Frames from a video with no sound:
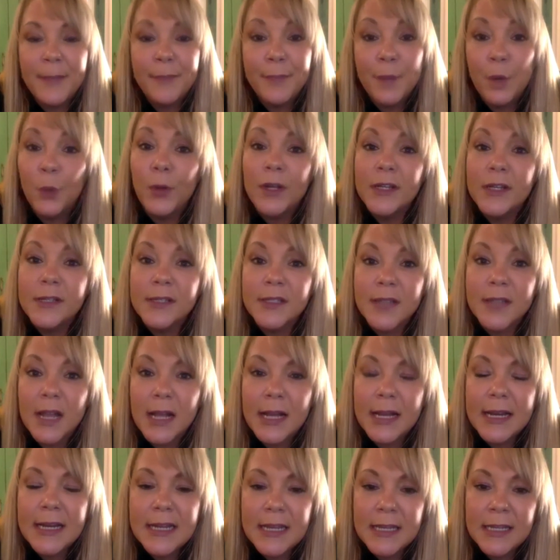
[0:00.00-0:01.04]
of a
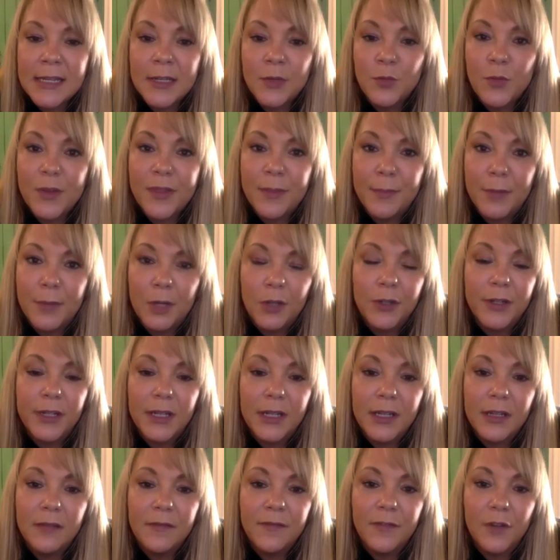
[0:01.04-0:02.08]
bonus tied in with
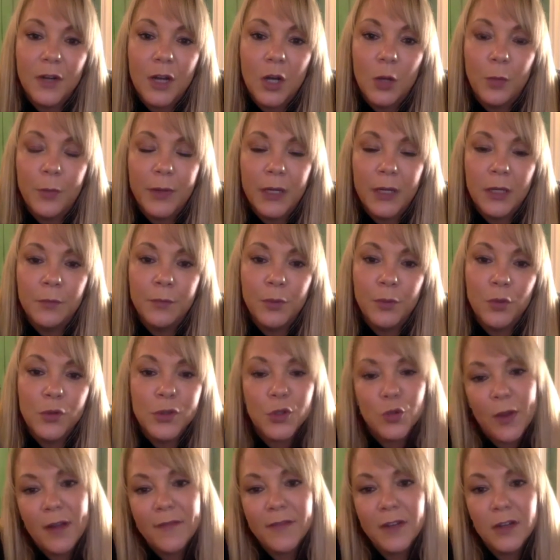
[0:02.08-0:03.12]
marketing for
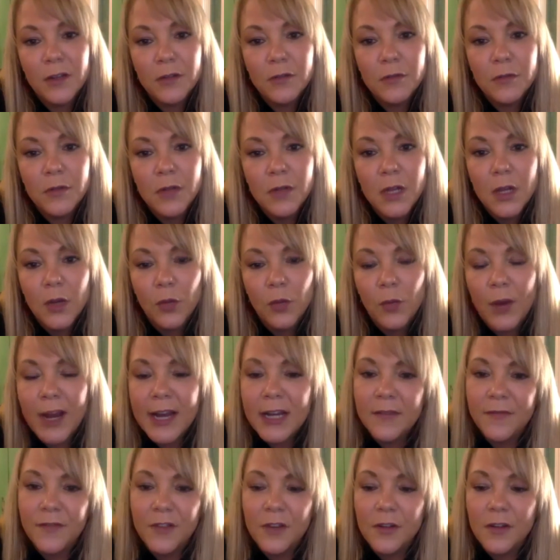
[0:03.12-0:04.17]
helping boost revenue,
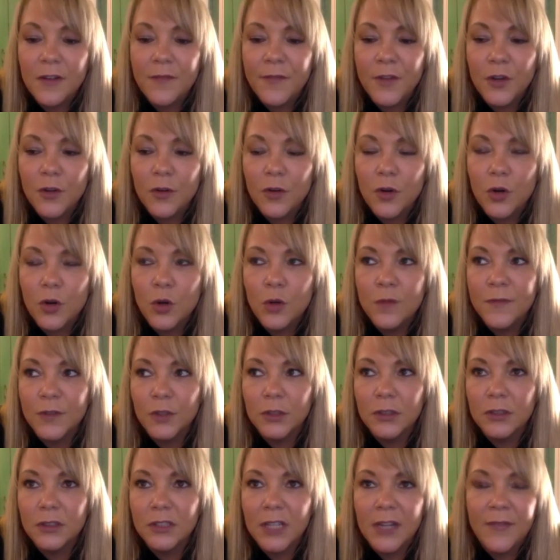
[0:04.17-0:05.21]
right? If you if you're
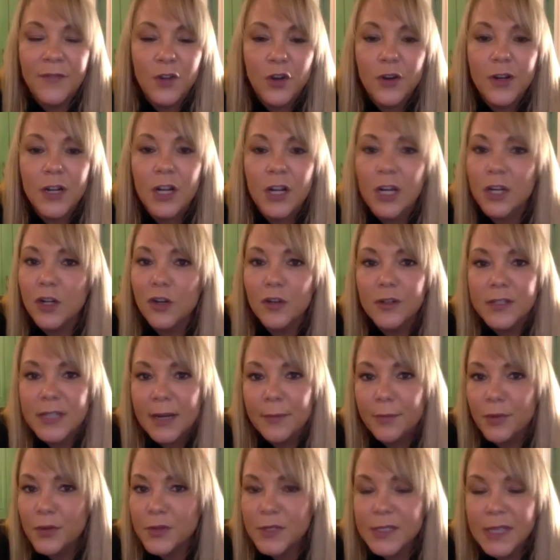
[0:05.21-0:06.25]
over if you're at
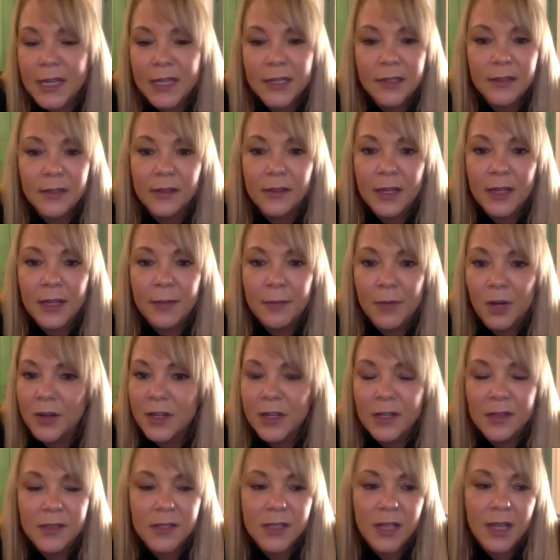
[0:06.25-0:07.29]
110%
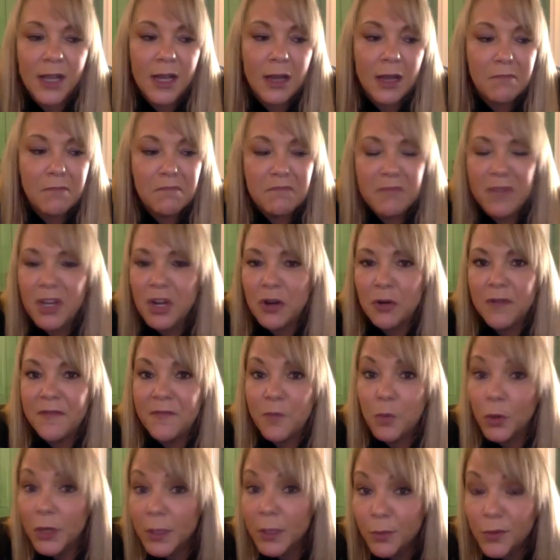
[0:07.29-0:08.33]
and marketing's got,
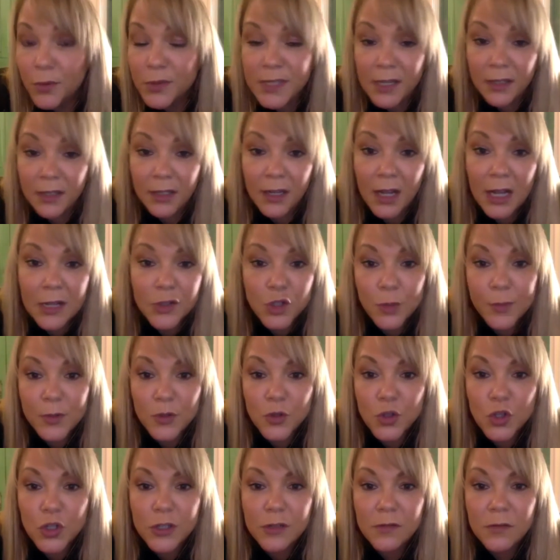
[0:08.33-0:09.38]
you know, a 40%
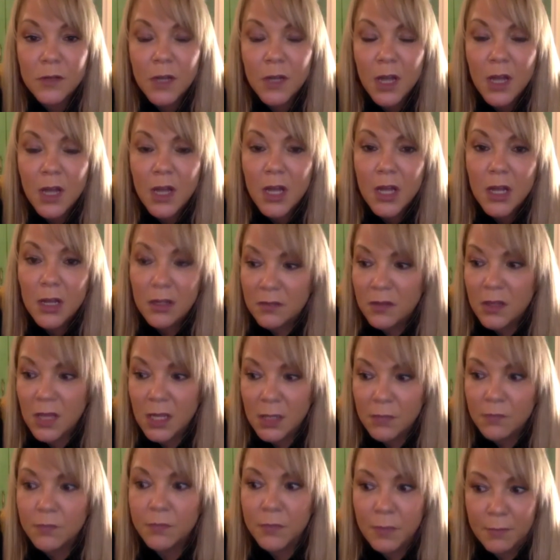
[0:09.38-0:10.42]
contribution,
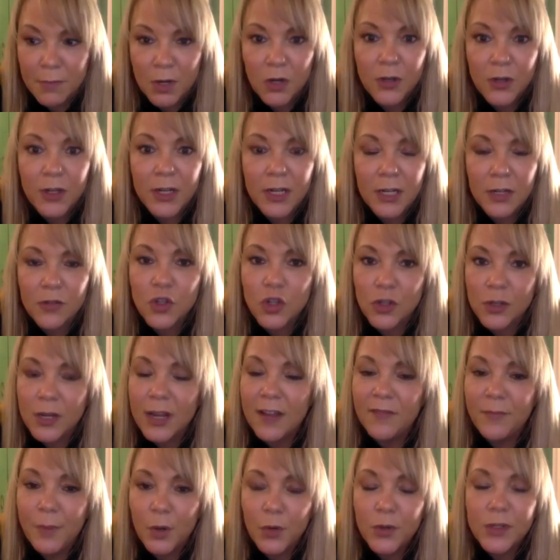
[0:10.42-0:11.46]
they
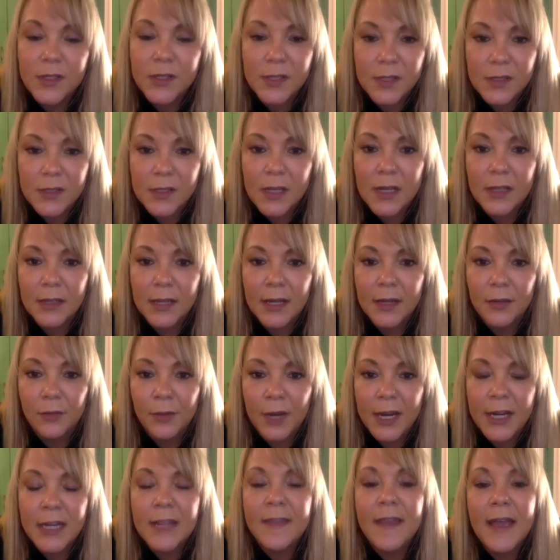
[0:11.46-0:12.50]
marketing should have bonuses on
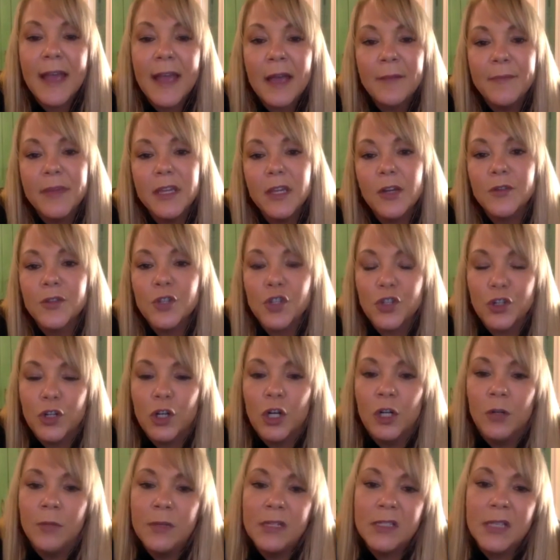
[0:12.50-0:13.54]
that, right? And the
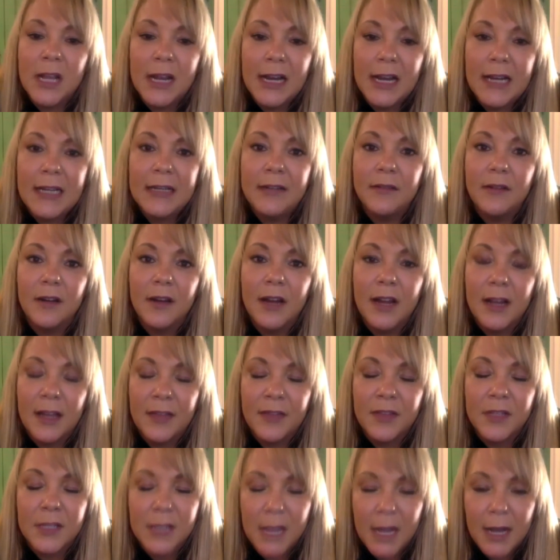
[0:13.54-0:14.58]
MBOs should all be tied
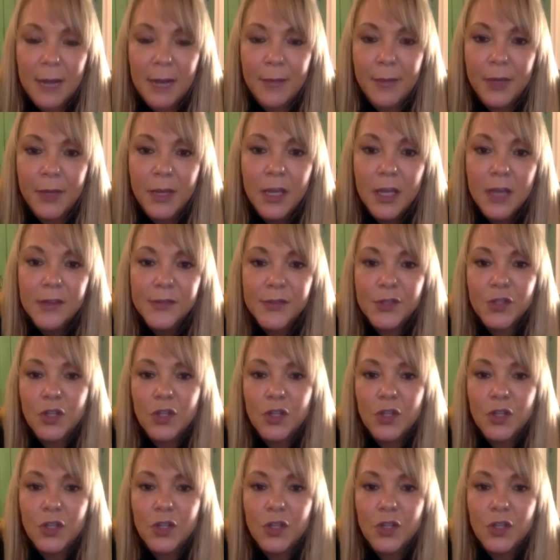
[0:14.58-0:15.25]
at the top.